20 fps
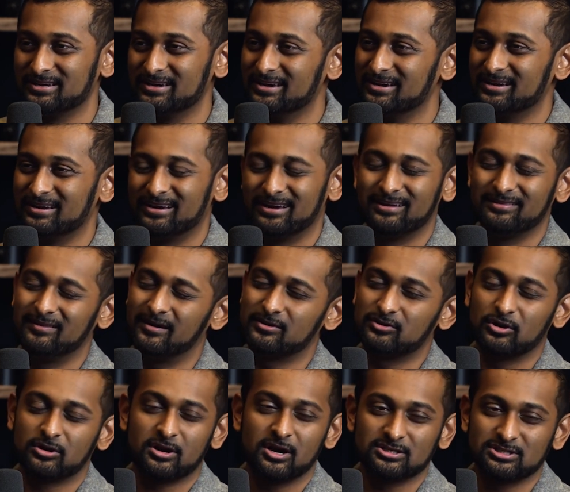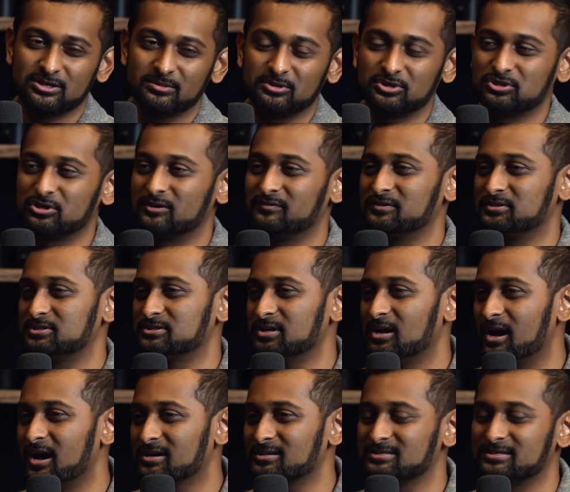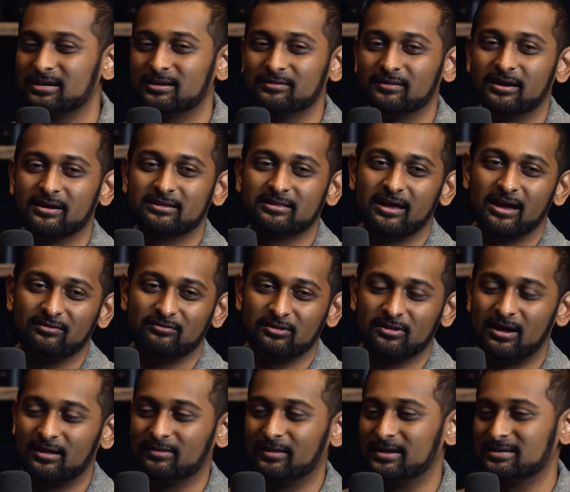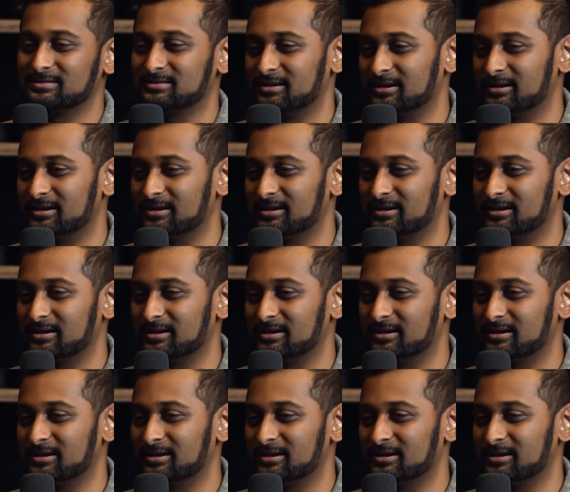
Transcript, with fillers: Yeah, exactly. And like their customer I mean, service sucks, and like they have a lot less.